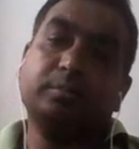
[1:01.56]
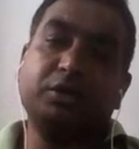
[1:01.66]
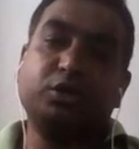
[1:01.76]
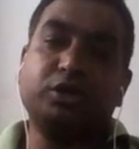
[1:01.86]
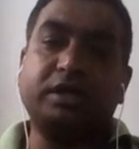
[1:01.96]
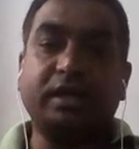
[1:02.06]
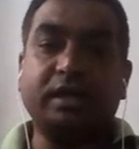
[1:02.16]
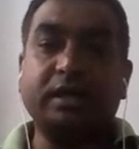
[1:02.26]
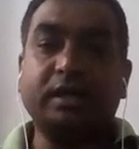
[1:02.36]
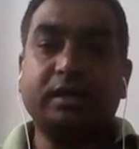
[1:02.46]
mentioned
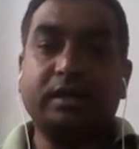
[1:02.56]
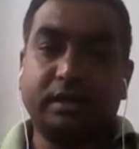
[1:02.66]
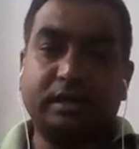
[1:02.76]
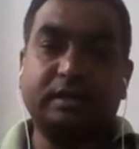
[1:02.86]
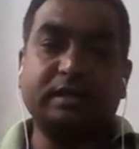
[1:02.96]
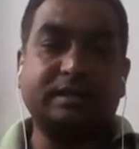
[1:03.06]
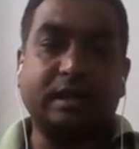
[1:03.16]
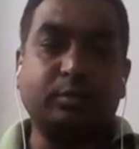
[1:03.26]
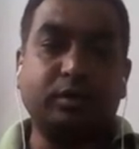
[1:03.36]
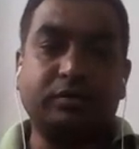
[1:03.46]
here in this
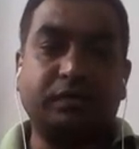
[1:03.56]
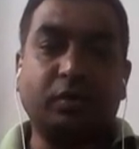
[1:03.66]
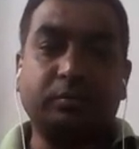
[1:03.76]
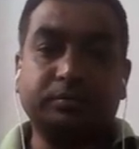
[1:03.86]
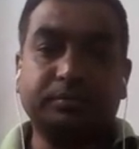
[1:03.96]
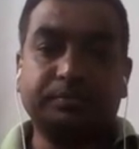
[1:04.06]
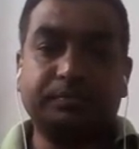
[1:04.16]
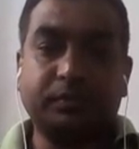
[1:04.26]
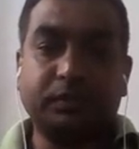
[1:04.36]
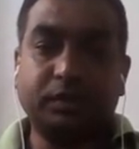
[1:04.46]
tabular form.
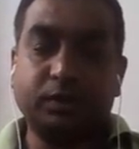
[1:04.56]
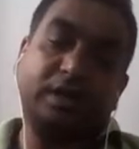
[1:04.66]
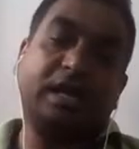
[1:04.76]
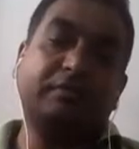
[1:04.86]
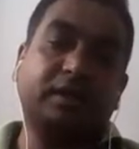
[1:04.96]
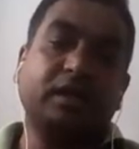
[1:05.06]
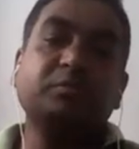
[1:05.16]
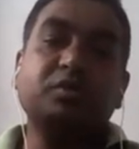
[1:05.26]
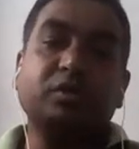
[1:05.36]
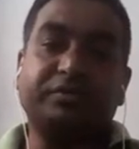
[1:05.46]
You can have a
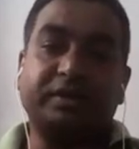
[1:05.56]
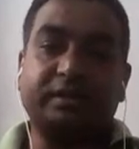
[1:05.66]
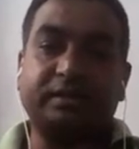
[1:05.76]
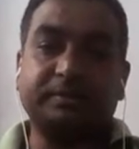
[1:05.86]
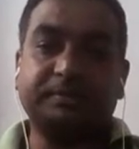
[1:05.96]
glimpse of it.